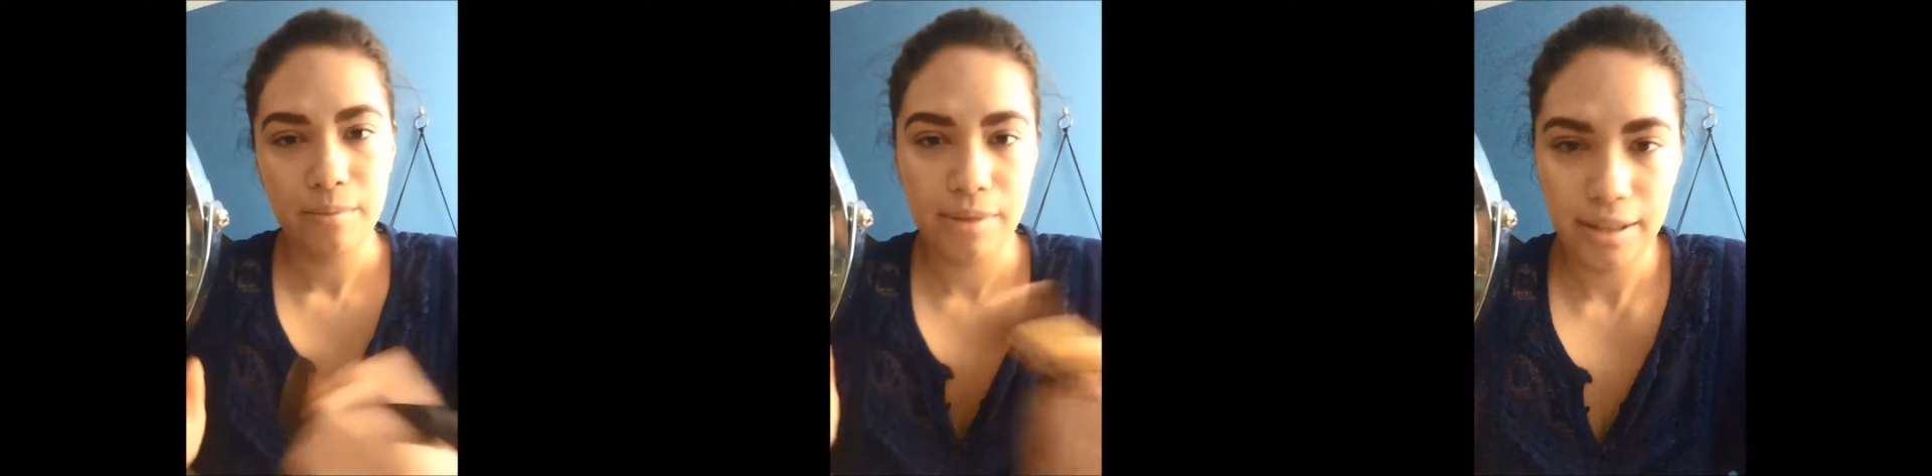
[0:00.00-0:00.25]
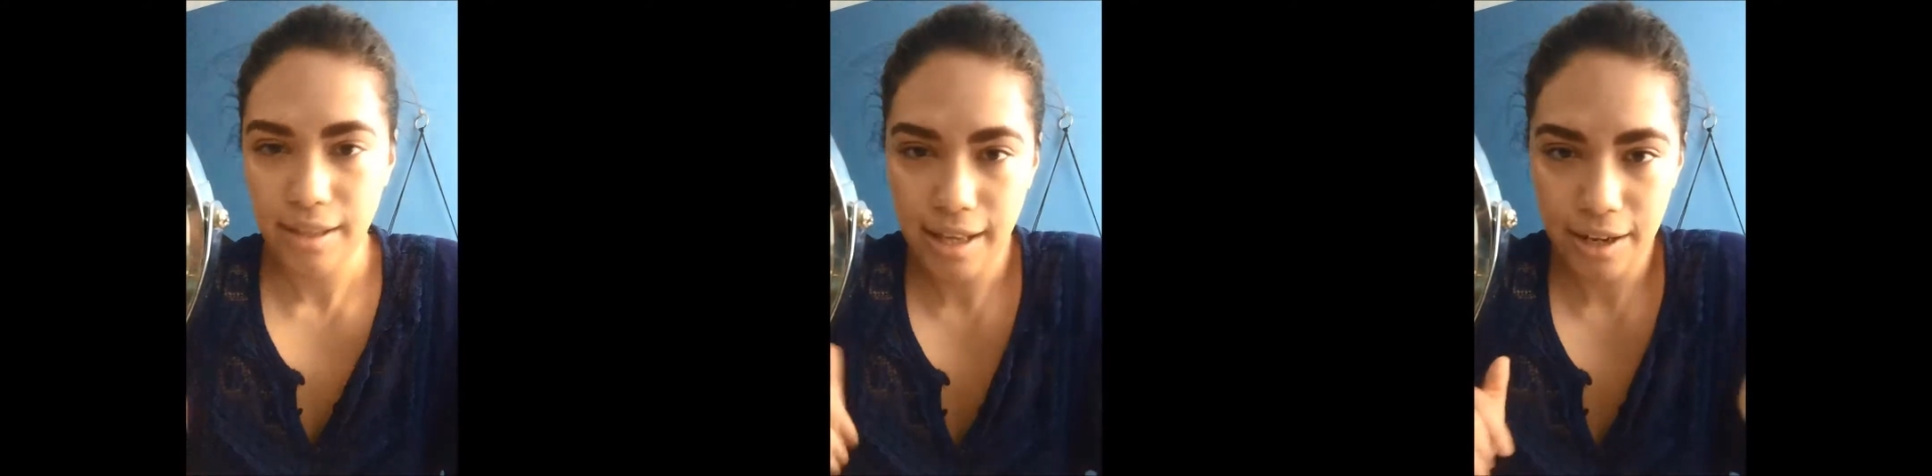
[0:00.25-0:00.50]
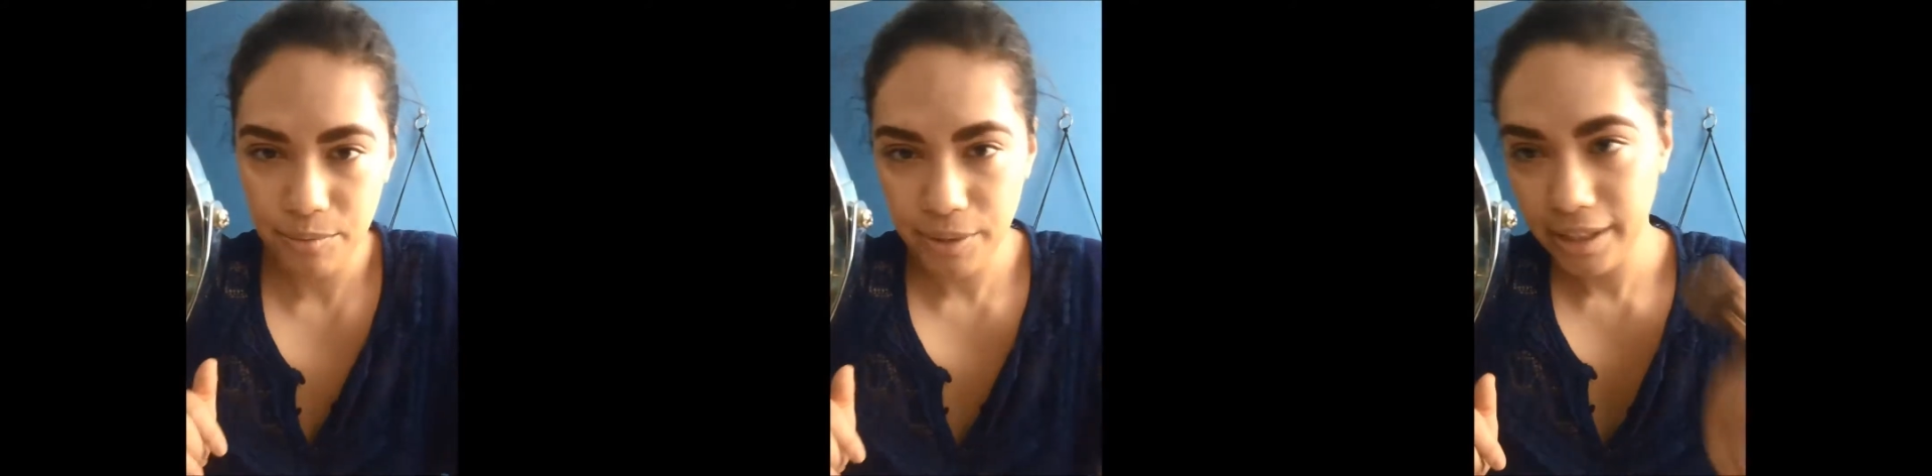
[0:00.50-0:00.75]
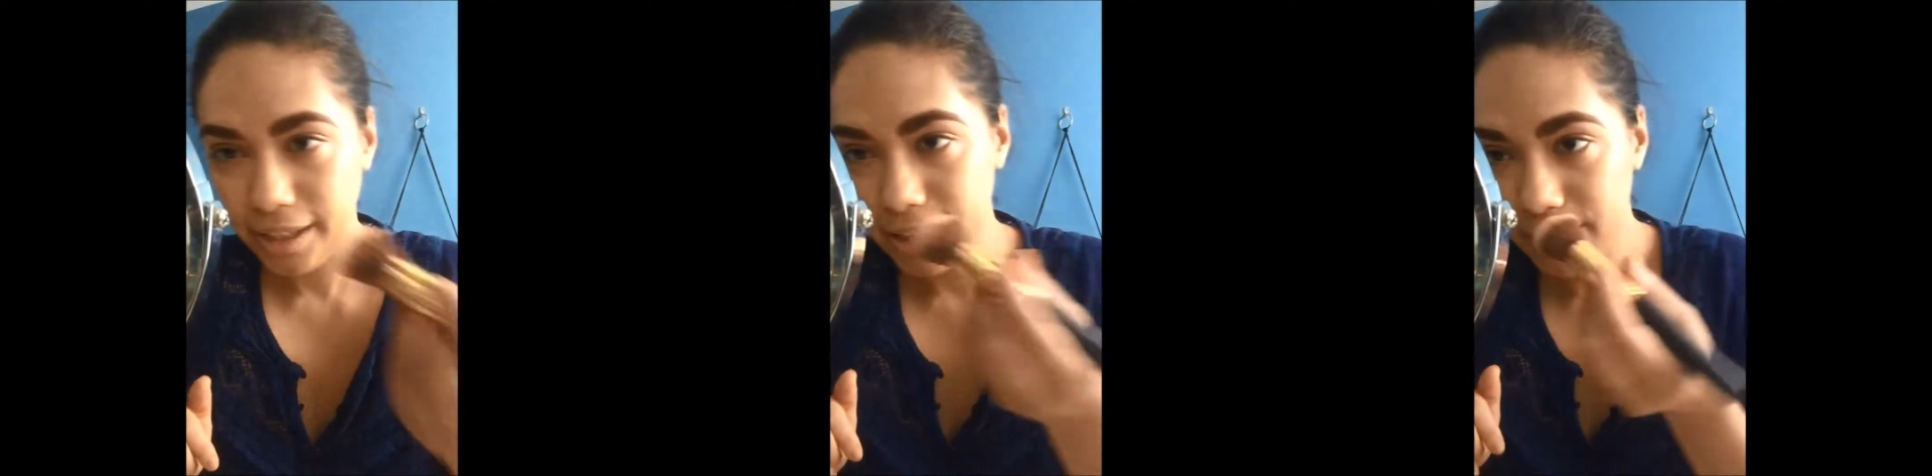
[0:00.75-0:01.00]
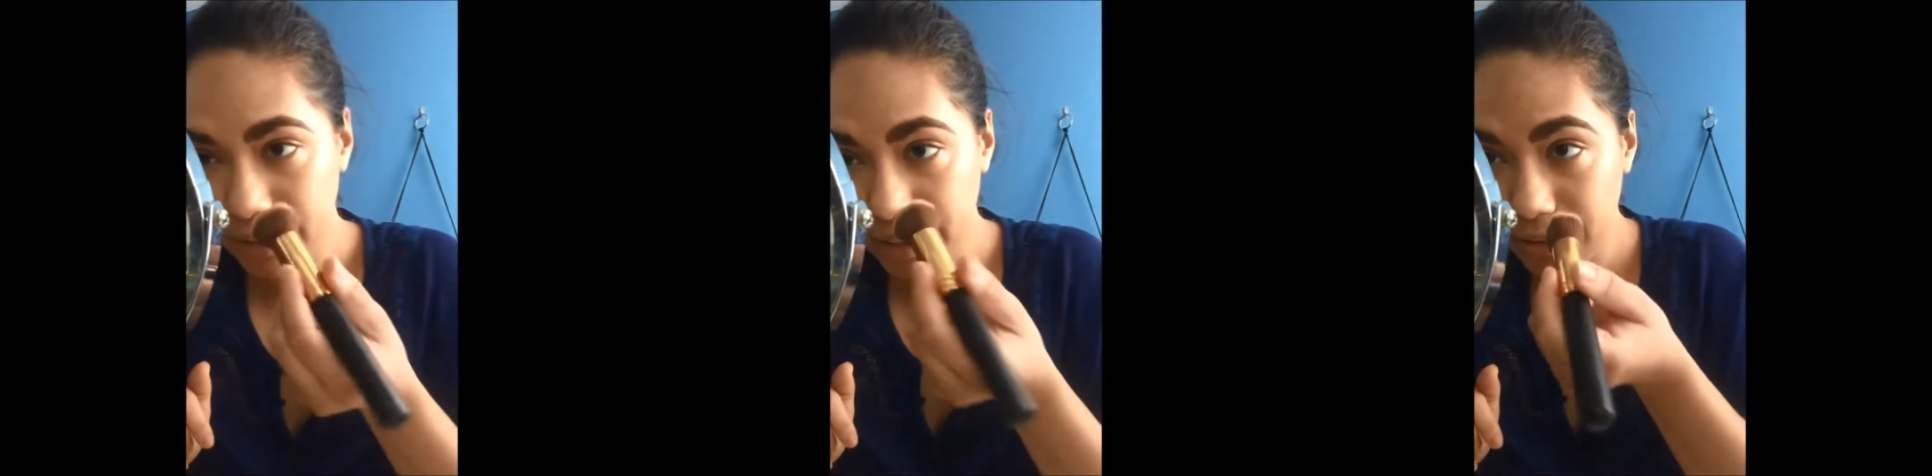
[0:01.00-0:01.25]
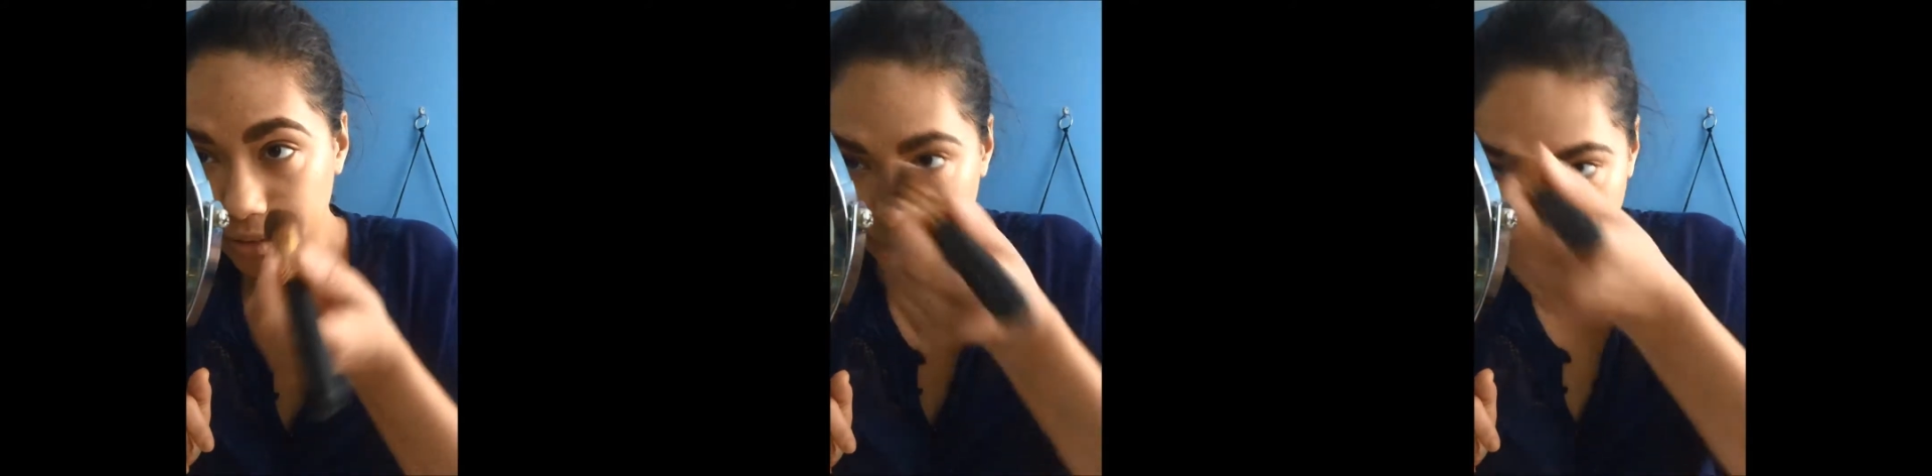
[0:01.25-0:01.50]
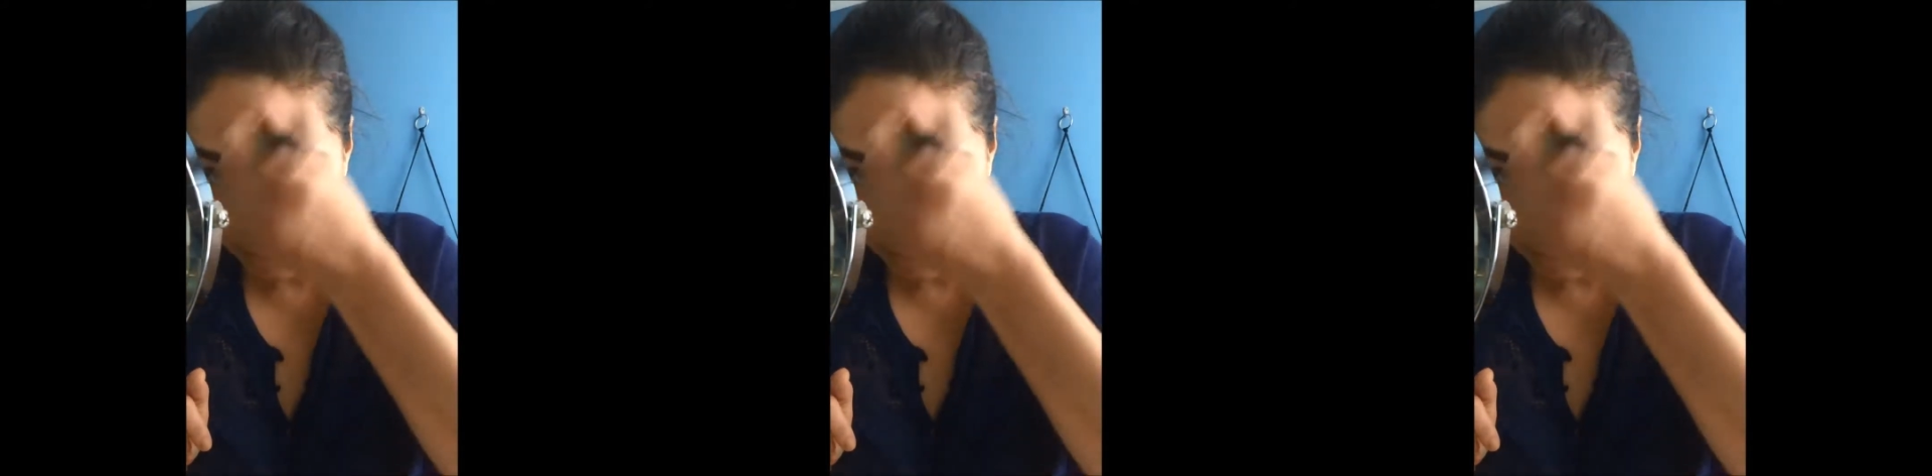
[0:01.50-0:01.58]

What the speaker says: but I don't mind that. It's fine.